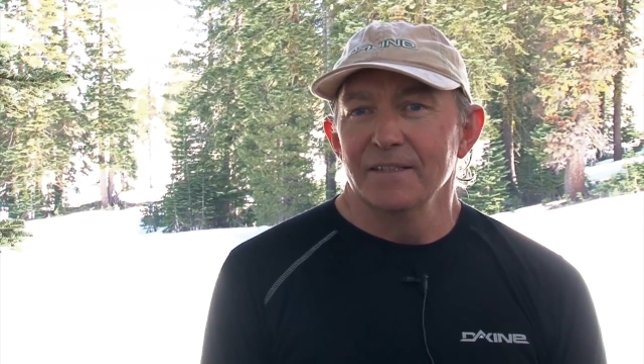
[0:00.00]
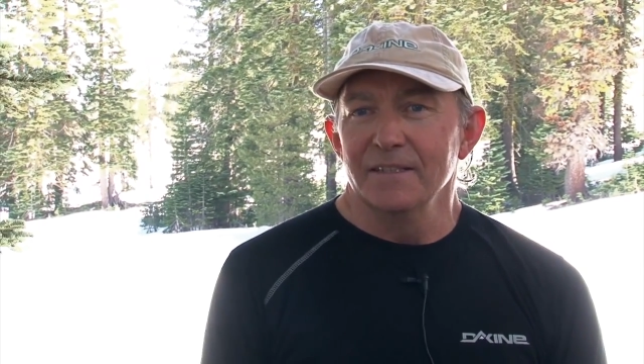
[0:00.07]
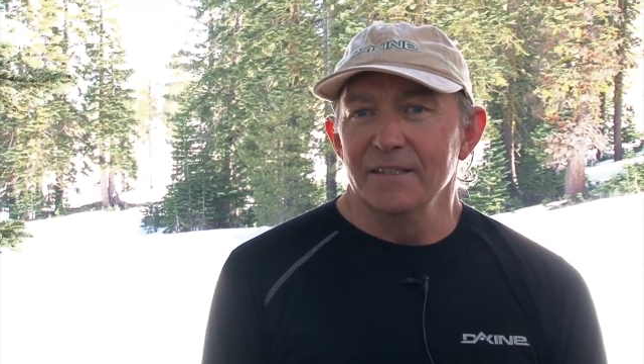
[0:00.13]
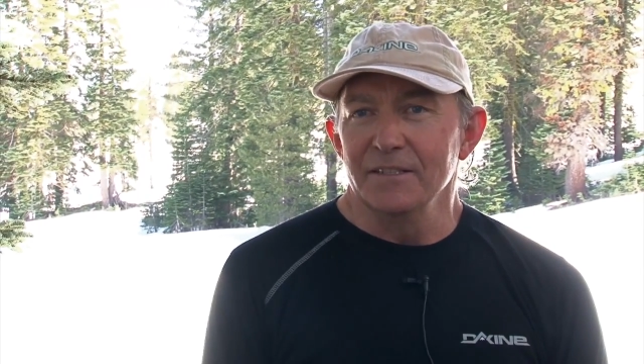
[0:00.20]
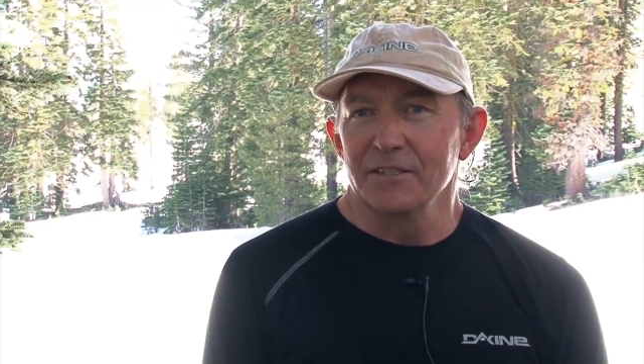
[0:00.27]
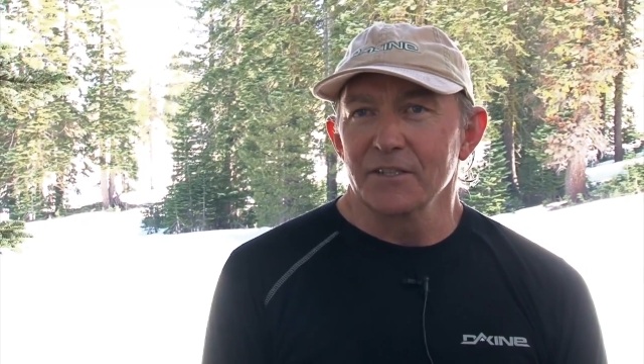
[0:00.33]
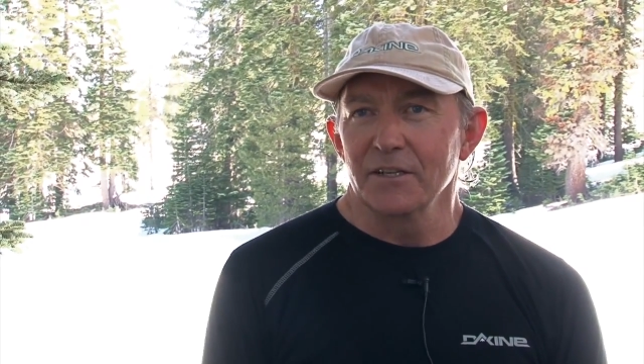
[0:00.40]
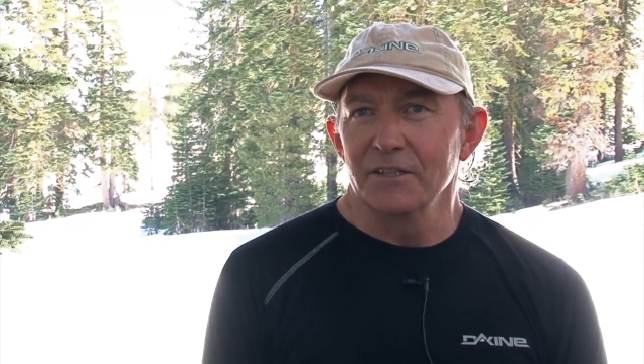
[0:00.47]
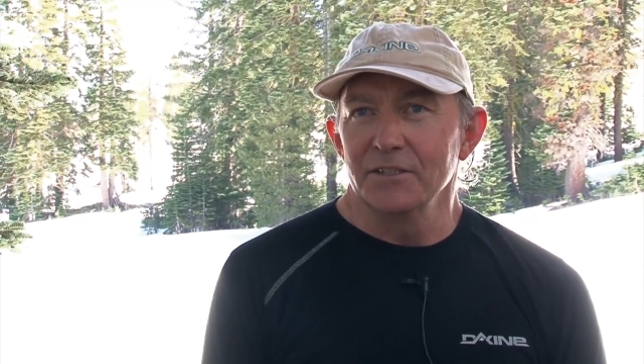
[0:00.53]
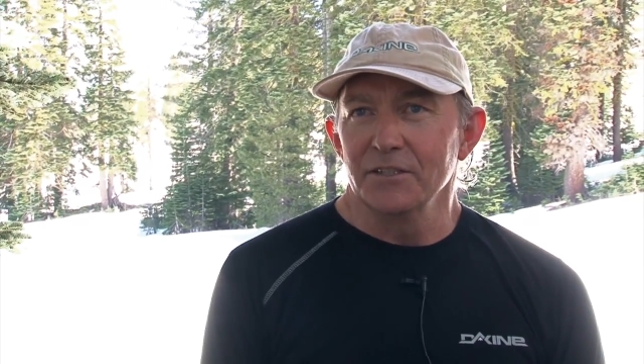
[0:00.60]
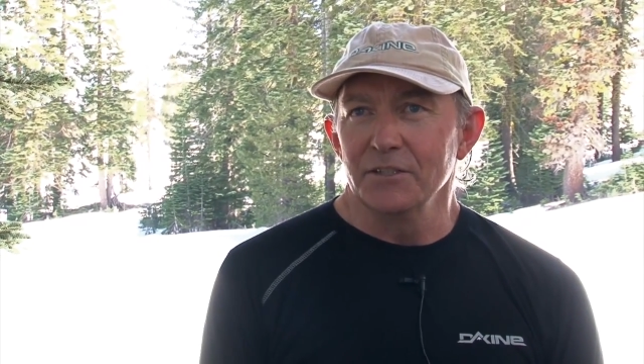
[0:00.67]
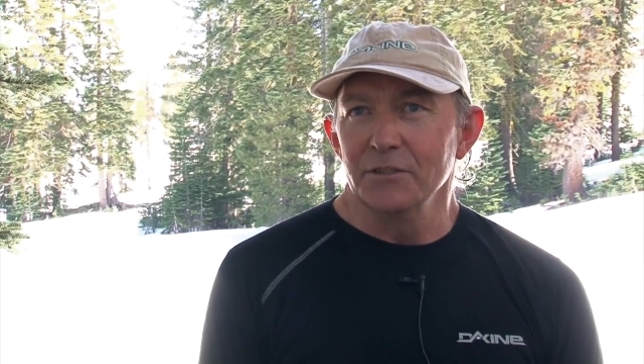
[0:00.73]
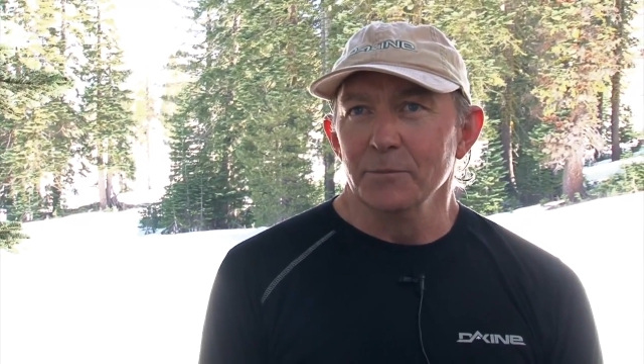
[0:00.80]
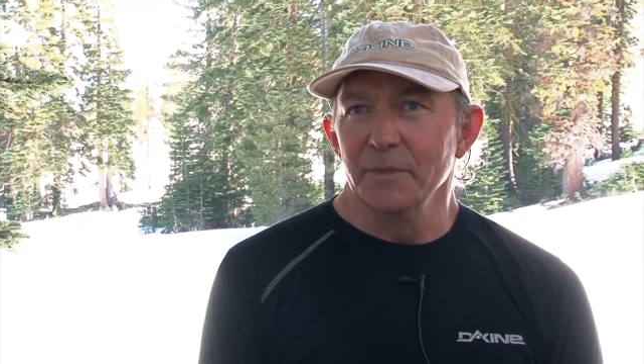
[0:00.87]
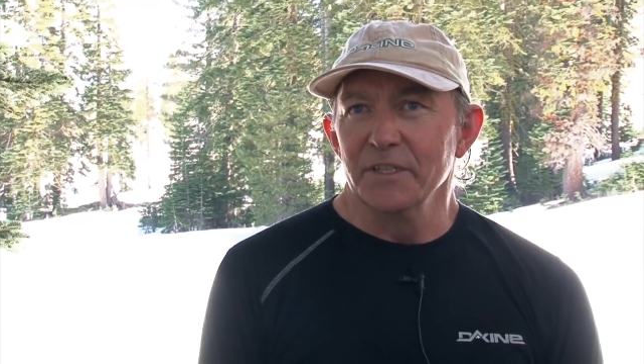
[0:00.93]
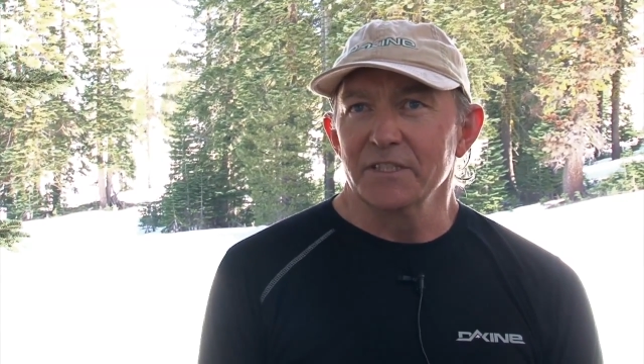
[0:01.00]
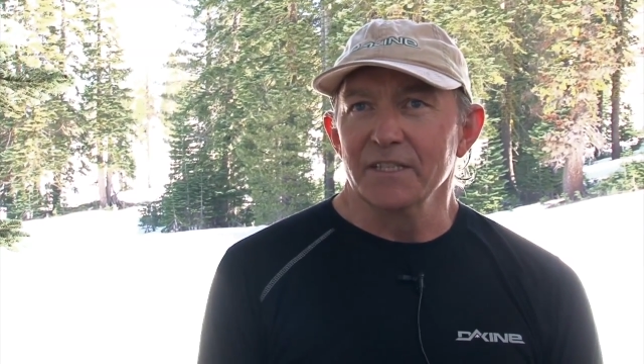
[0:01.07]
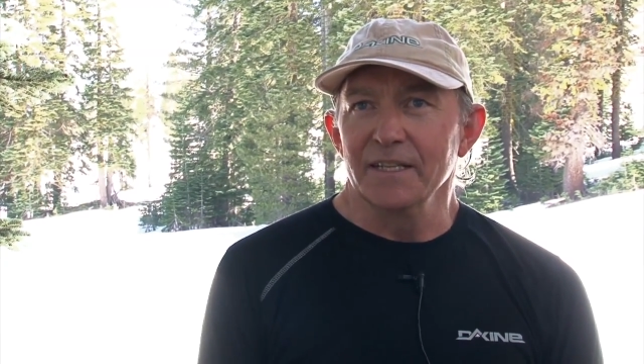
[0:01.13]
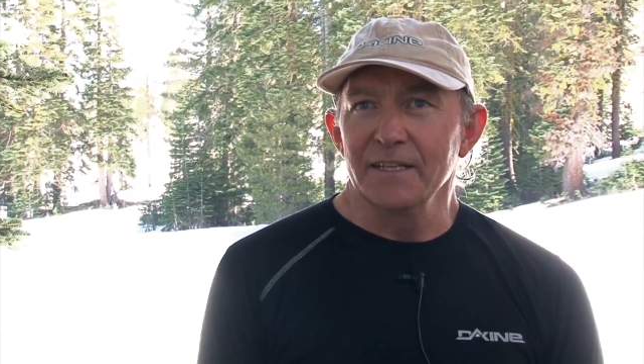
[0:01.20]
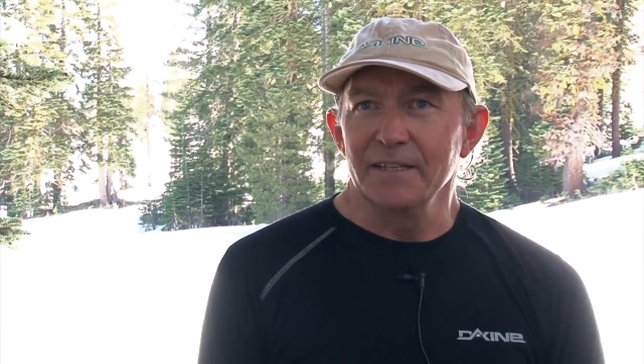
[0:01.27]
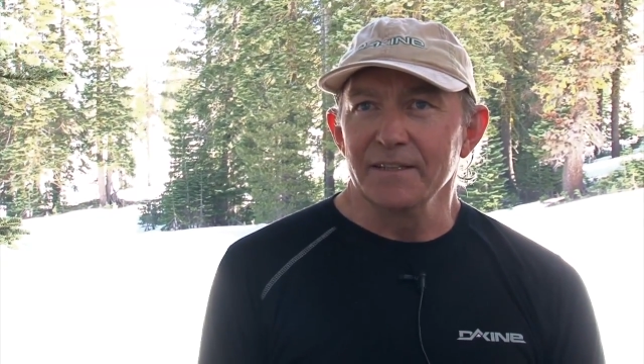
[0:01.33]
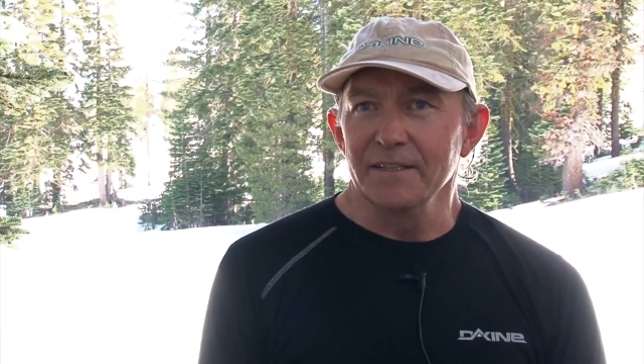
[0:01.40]
it's hard to do much
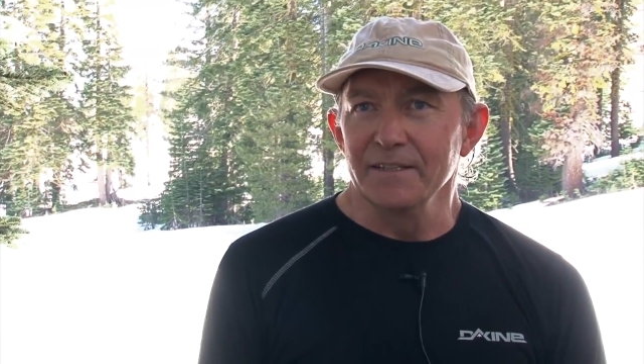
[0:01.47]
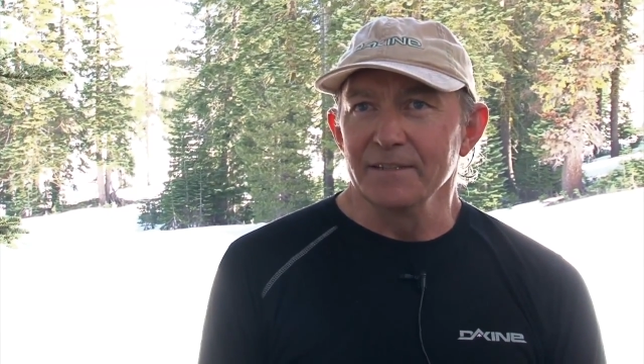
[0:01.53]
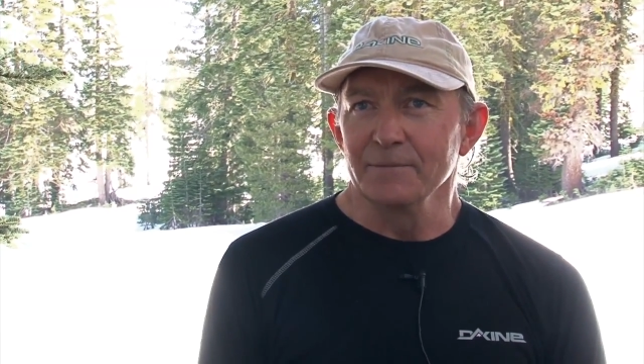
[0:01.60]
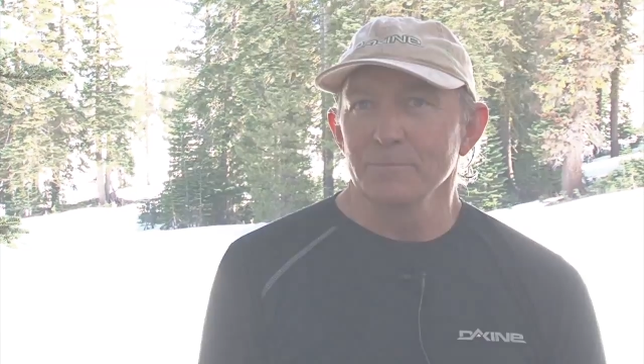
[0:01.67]
of anything.